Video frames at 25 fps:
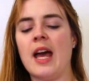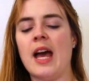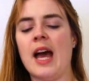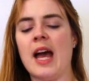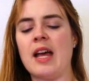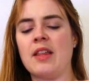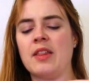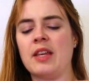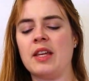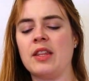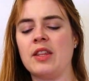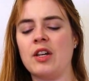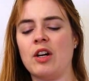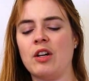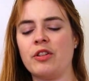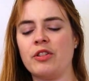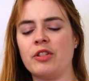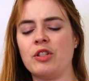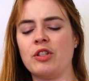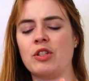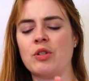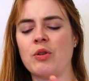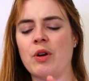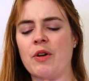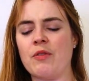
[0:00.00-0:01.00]
I think they also
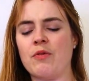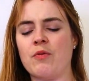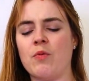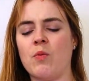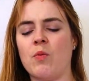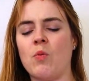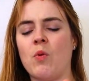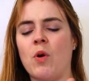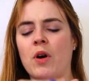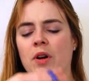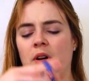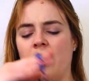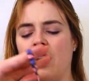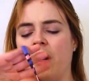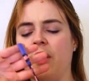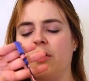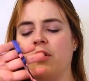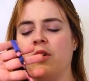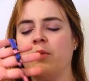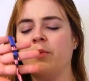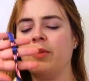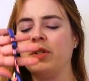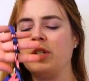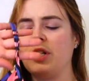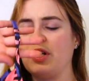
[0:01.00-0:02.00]
do have one
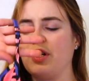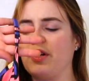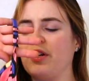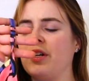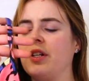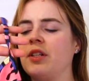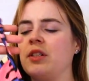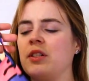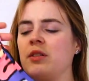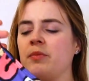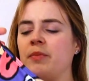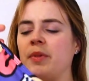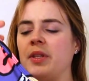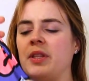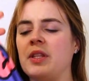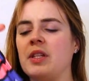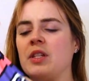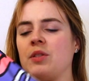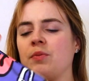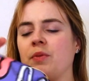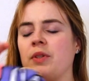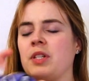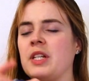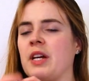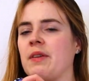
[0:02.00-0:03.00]
other material, but
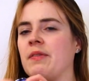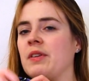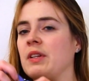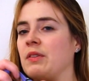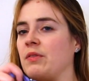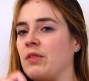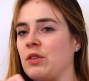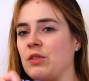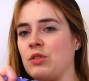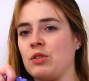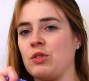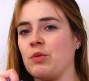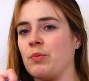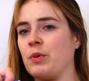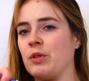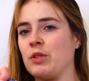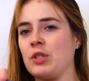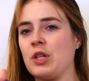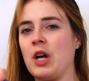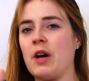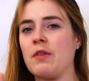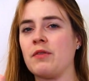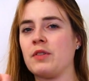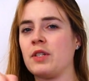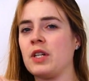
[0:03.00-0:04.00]
this one definitely feels super
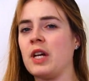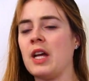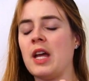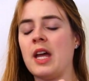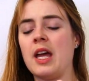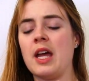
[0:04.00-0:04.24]
soft,